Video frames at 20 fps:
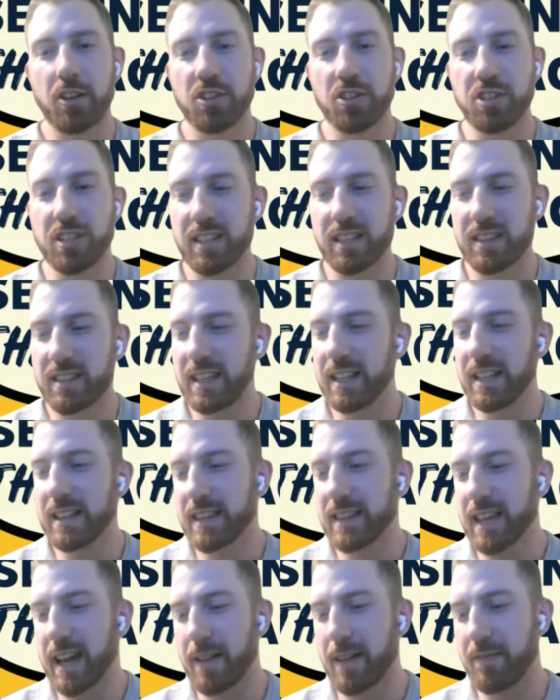Do you think
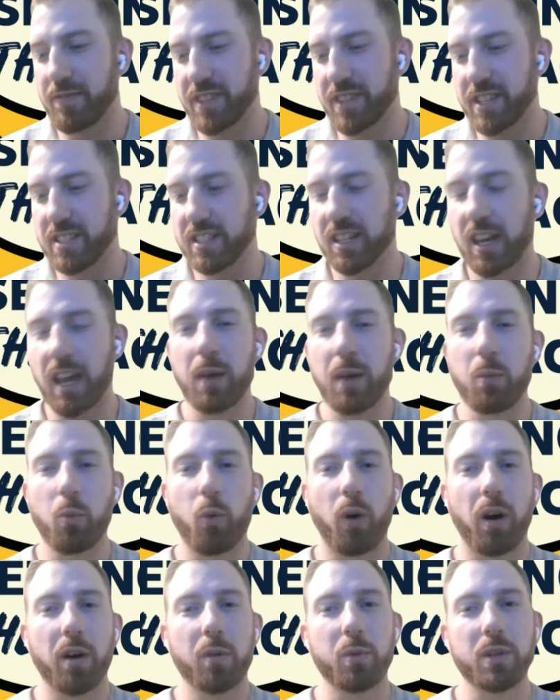that this game
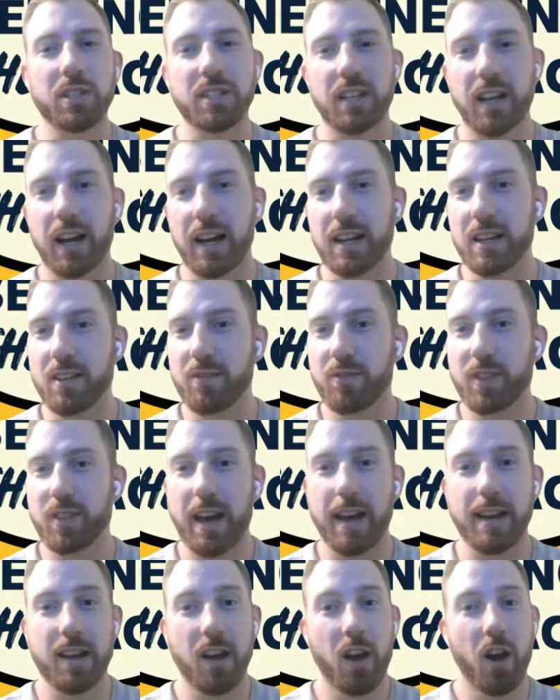one was kind of
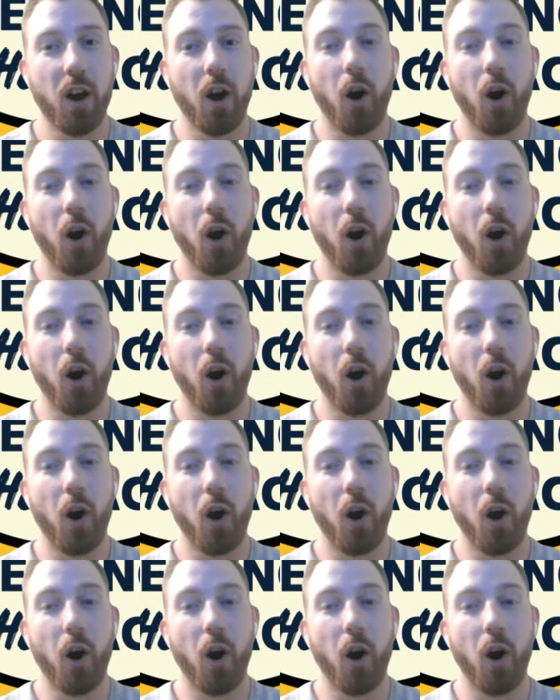that